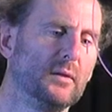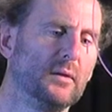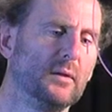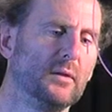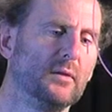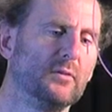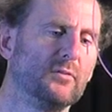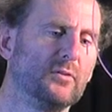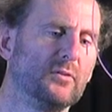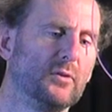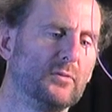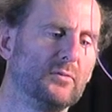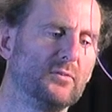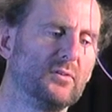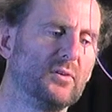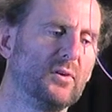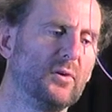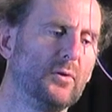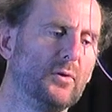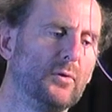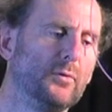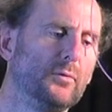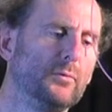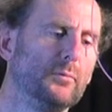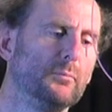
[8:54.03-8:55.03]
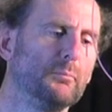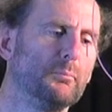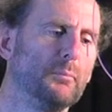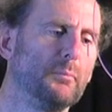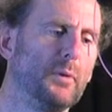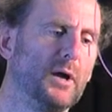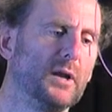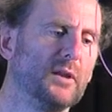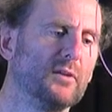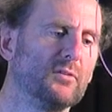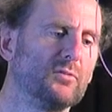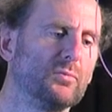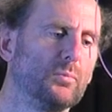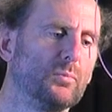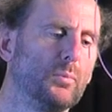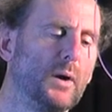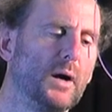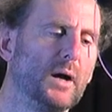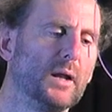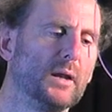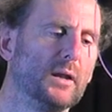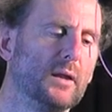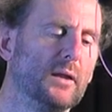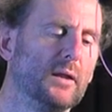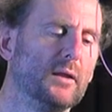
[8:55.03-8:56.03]
So 2 minus
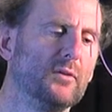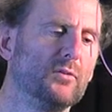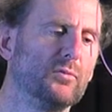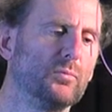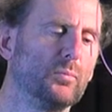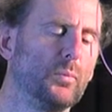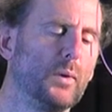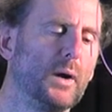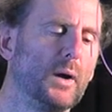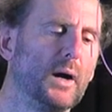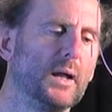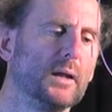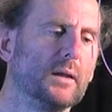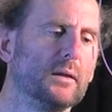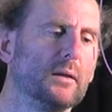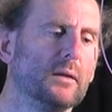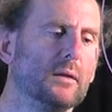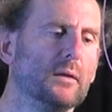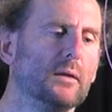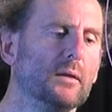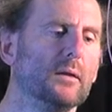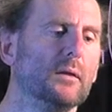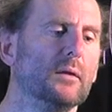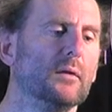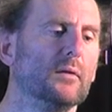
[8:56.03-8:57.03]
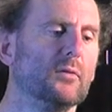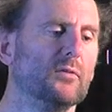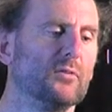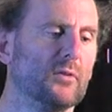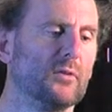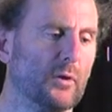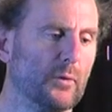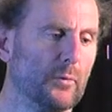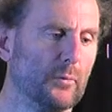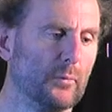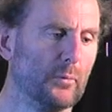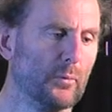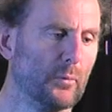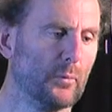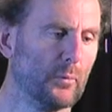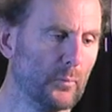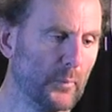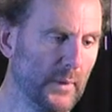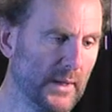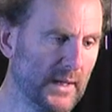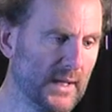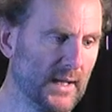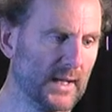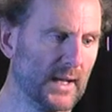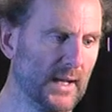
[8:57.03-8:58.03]
1 is 1, so we
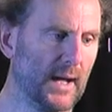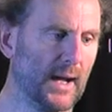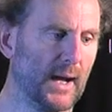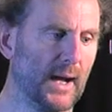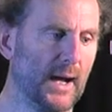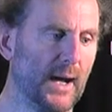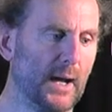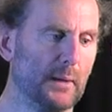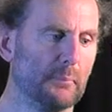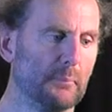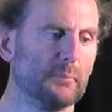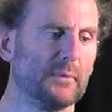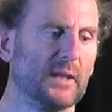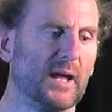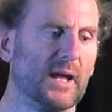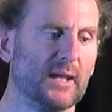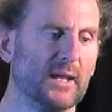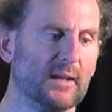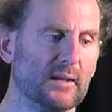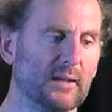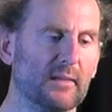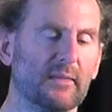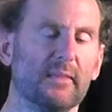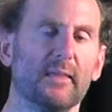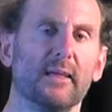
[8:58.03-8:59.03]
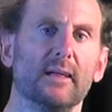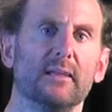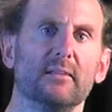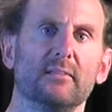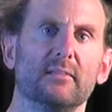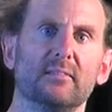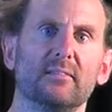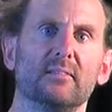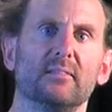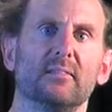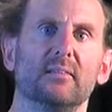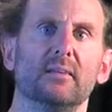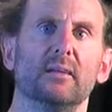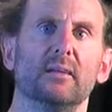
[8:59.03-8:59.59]
can update this